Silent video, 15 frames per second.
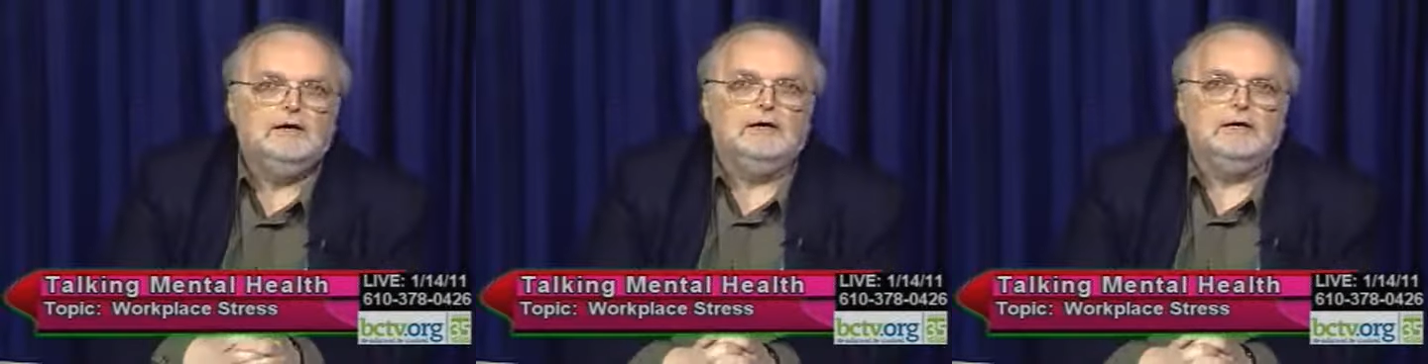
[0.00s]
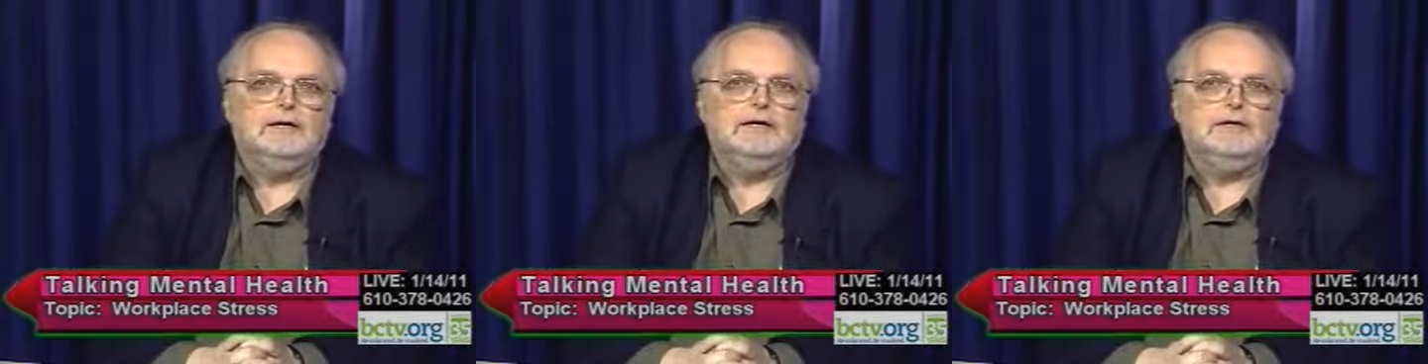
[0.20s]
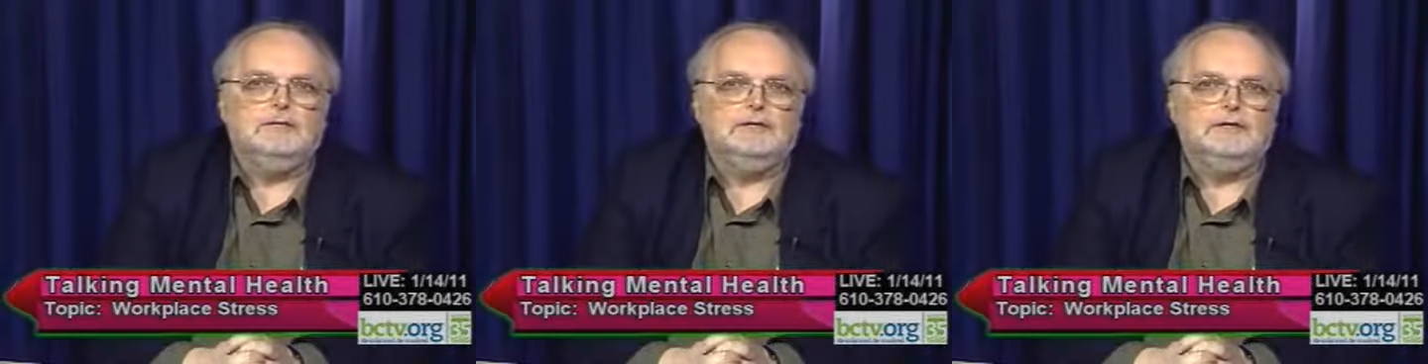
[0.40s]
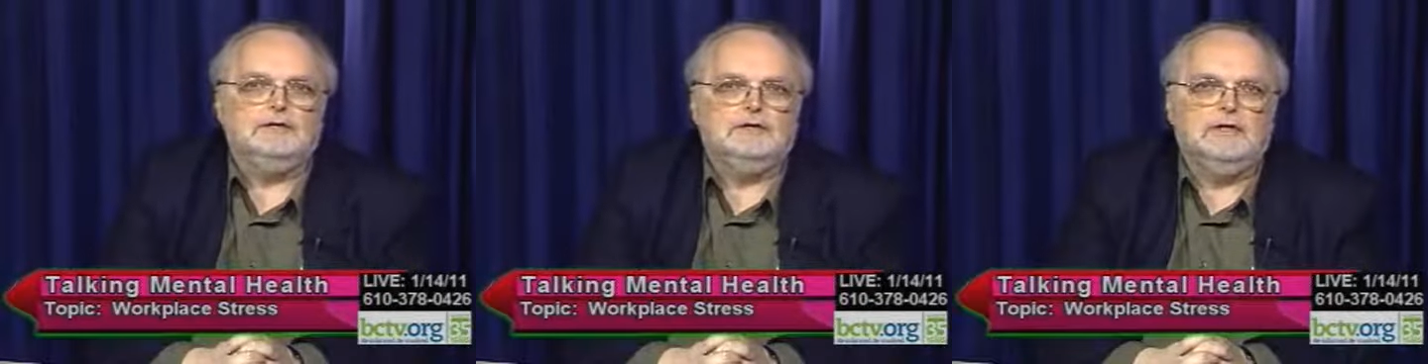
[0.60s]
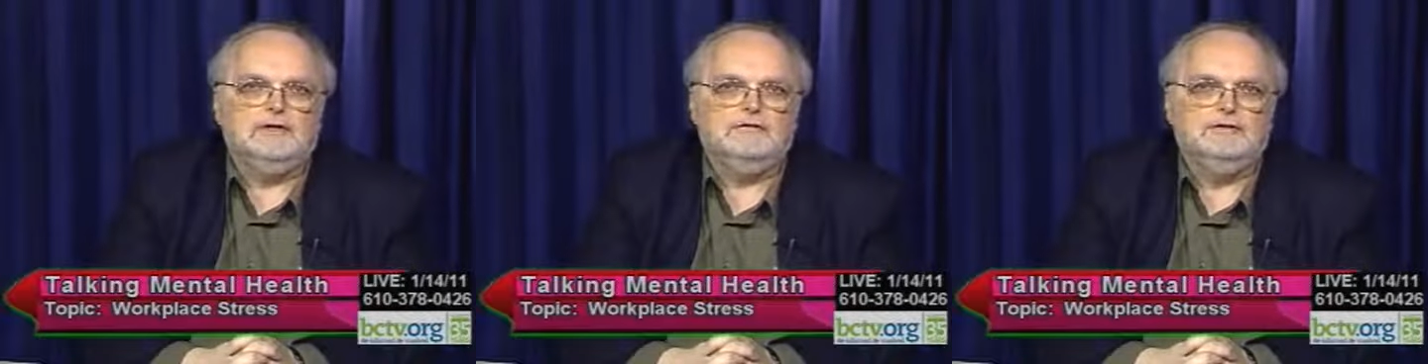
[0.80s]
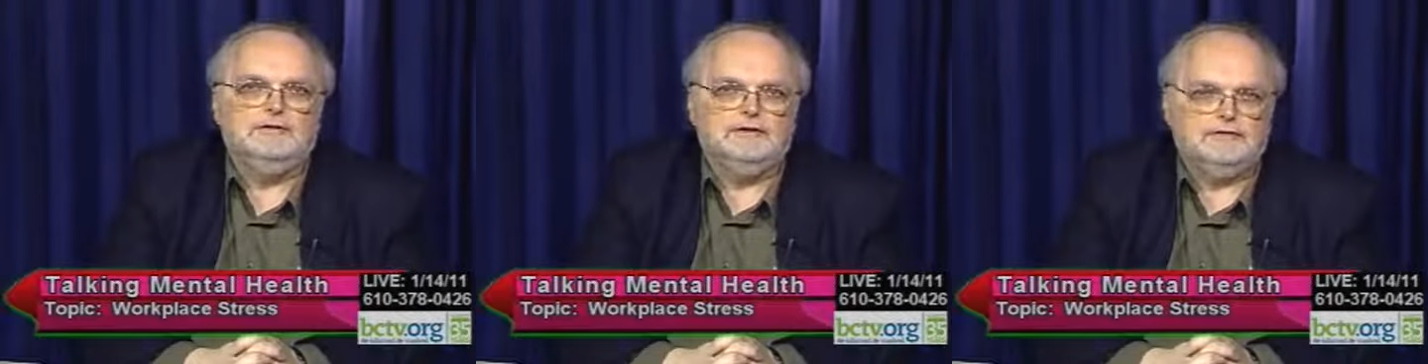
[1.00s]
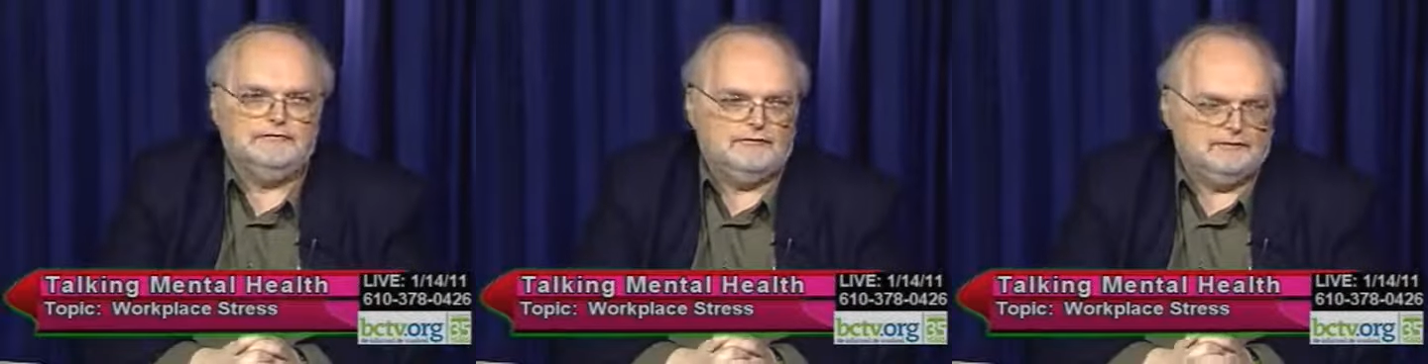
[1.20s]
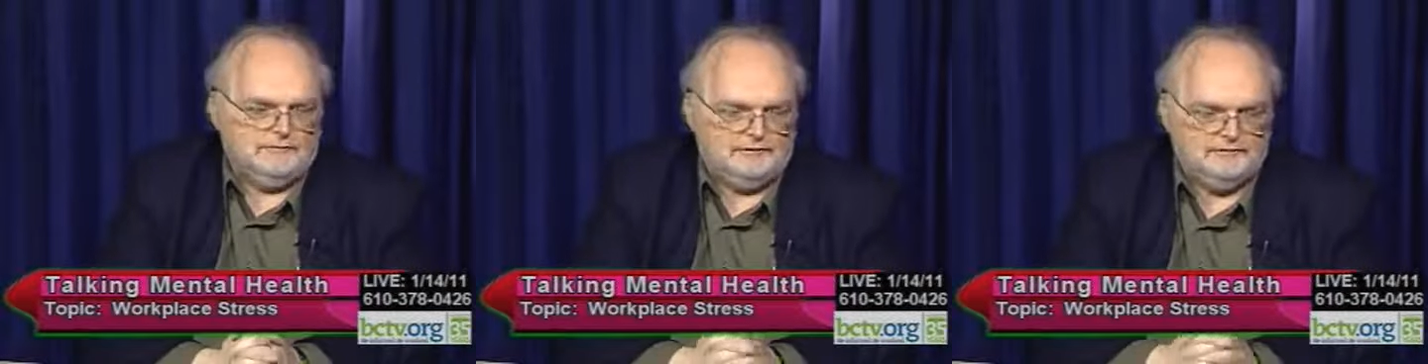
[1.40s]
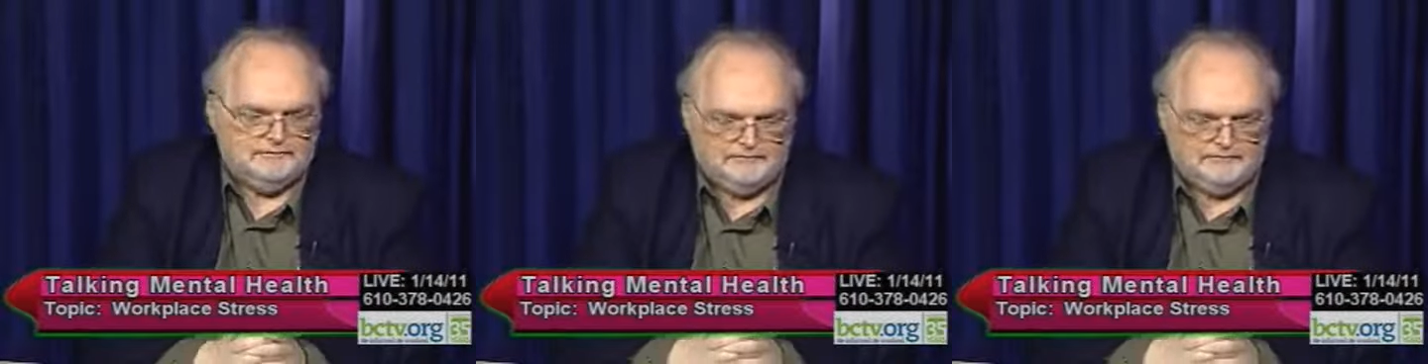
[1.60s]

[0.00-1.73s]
Uh, we'd love to hear from you.